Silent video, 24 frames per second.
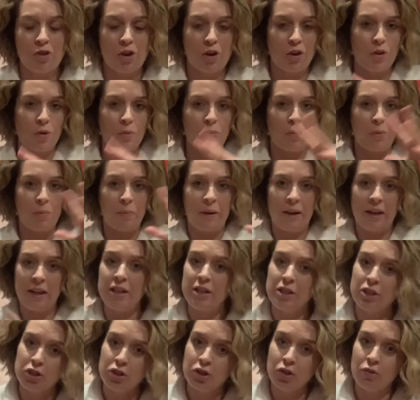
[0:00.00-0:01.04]
lot more on my
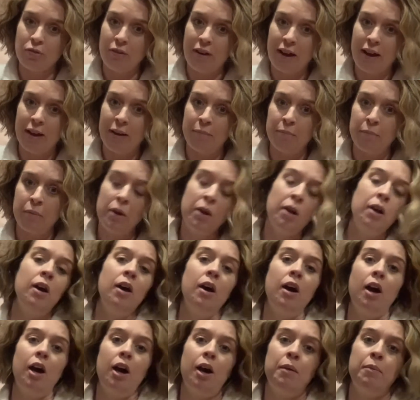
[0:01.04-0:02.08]
Instagram
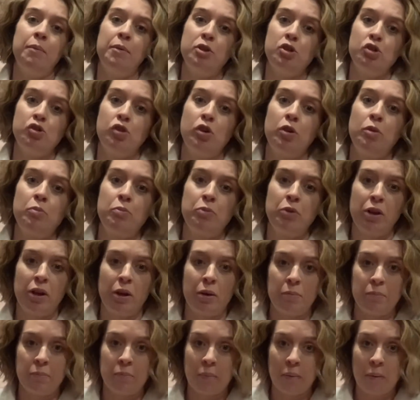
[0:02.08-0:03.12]
um, and trying to bring up,
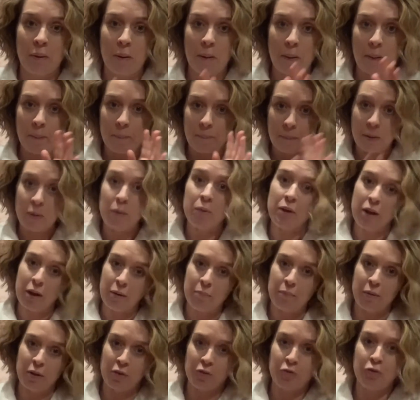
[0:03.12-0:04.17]
build up my
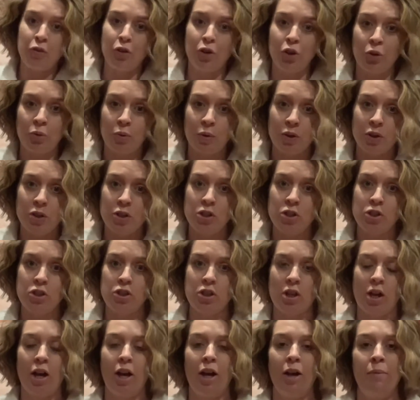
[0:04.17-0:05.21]
followers
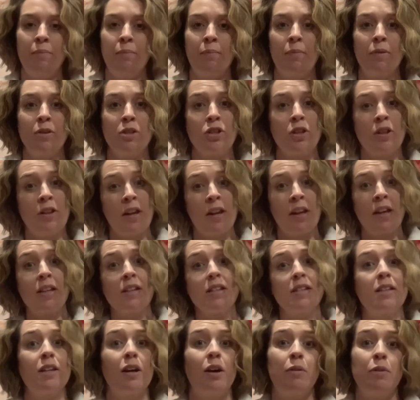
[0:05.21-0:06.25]
um, so then I can
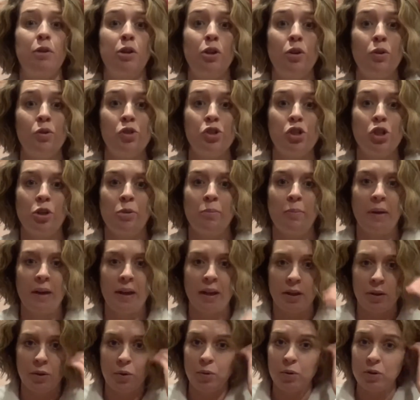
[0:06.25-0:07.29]
start YouTubing and
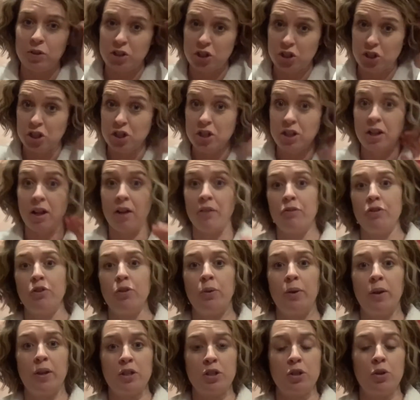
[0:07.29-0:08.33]
all, because I just love doing
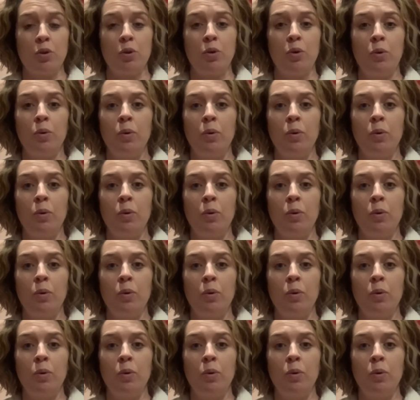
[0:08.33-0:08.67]
it all